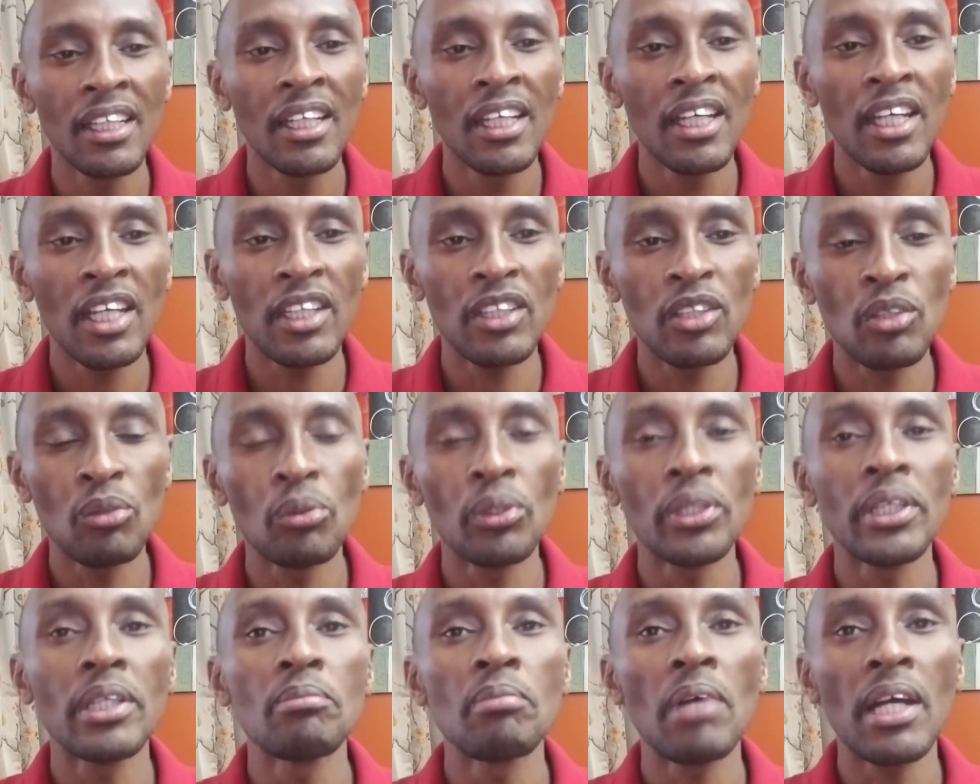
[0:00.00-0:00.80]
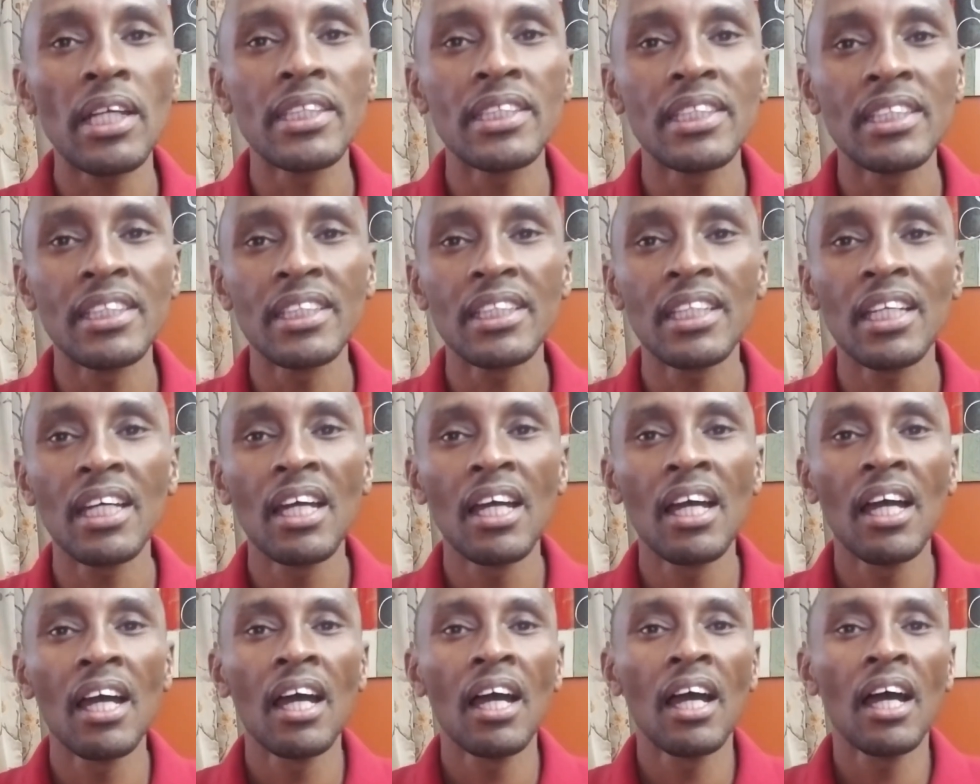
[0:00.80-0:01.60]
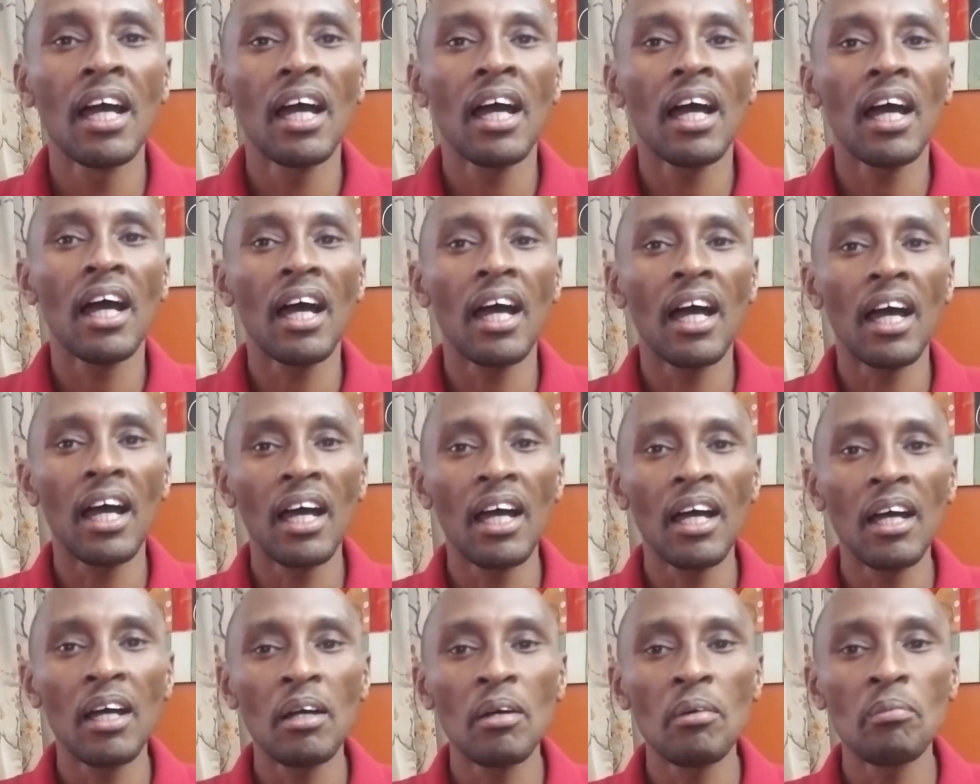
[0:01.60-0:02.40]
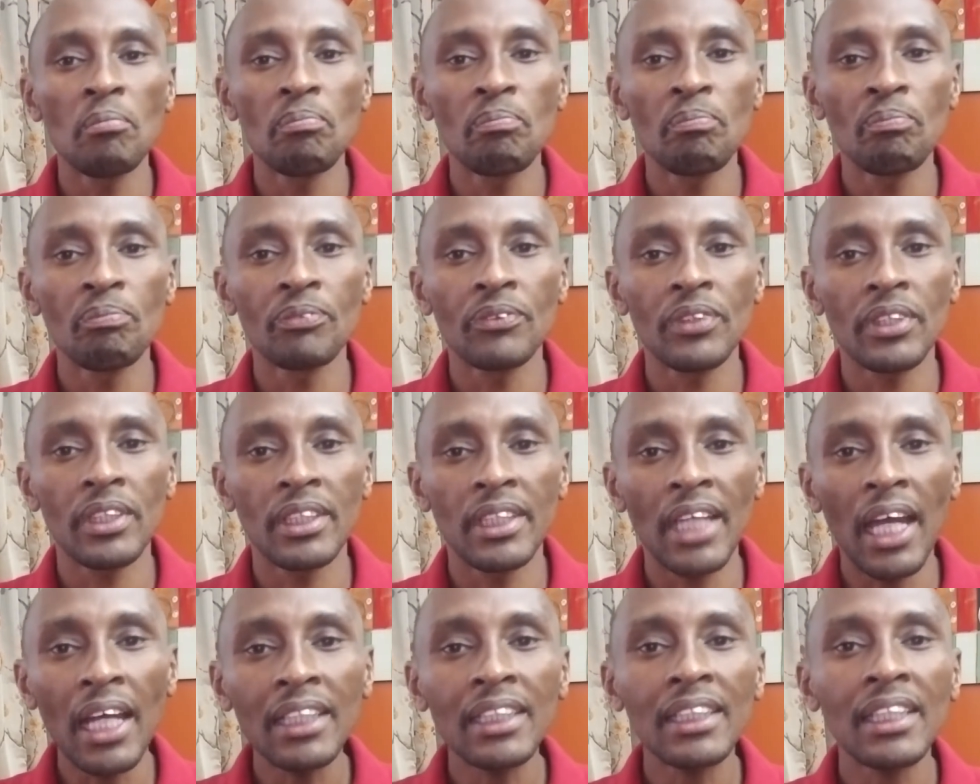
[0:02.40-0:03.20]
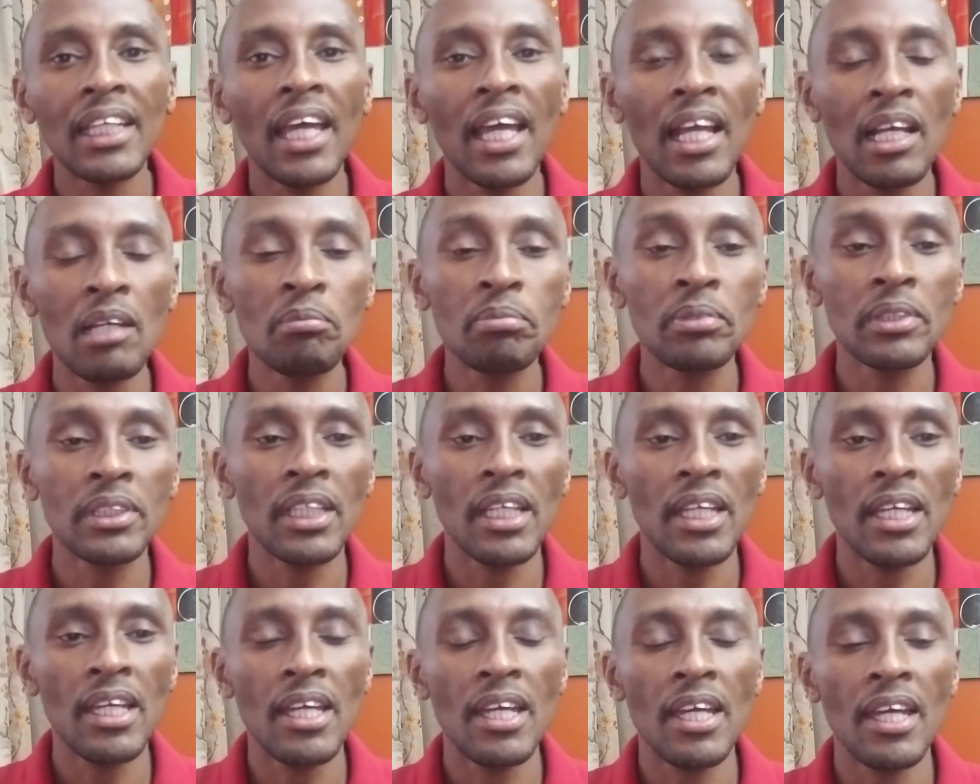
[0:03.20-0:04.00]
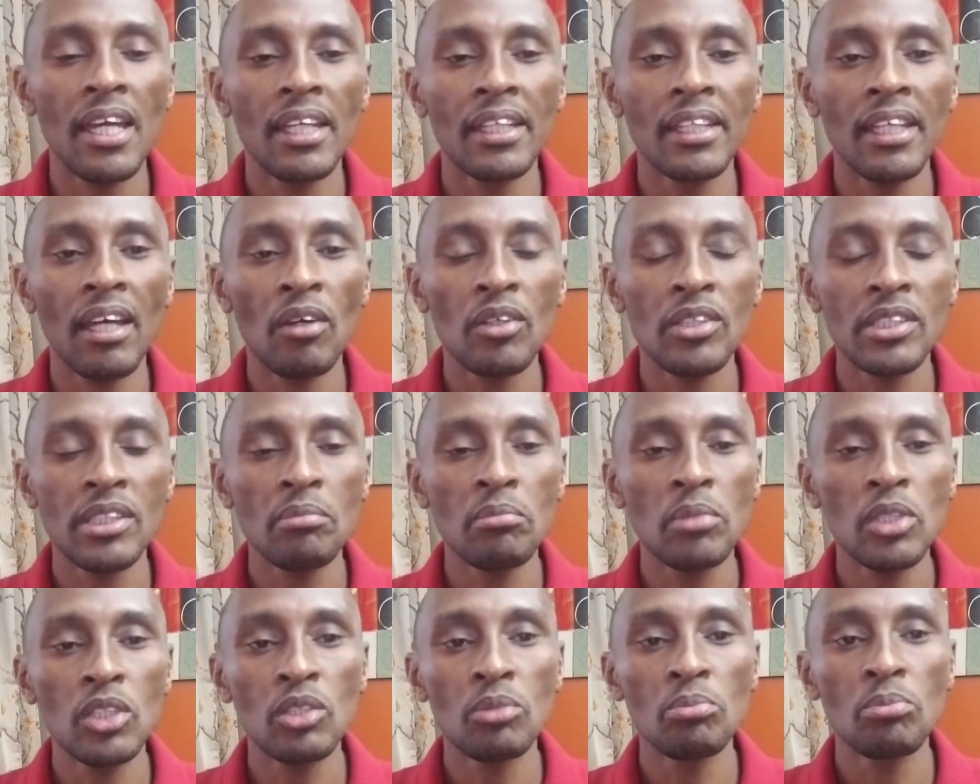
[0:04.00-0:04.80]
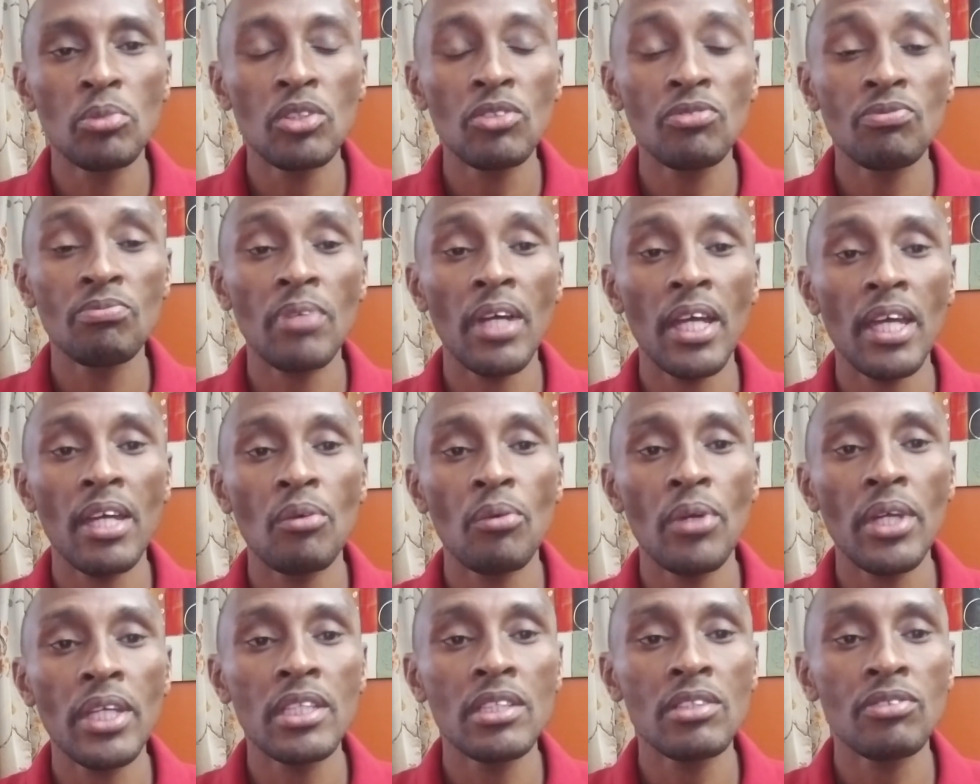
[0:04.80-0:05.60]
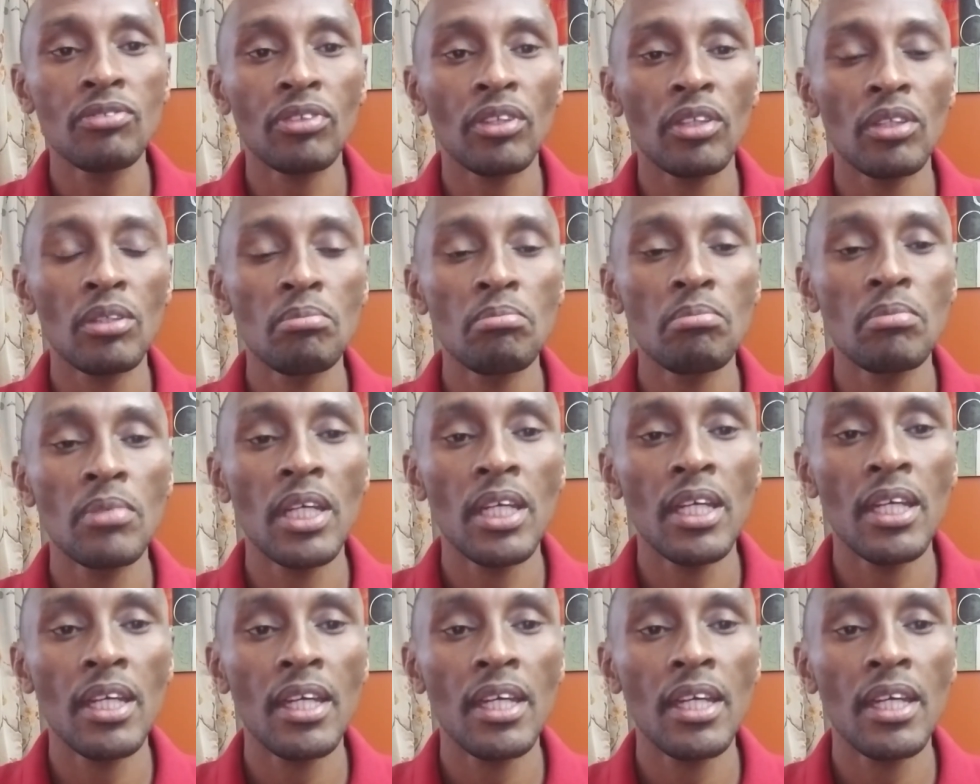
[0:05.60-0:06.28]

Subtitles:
you would imagine. That helped, and I was able to move my weight from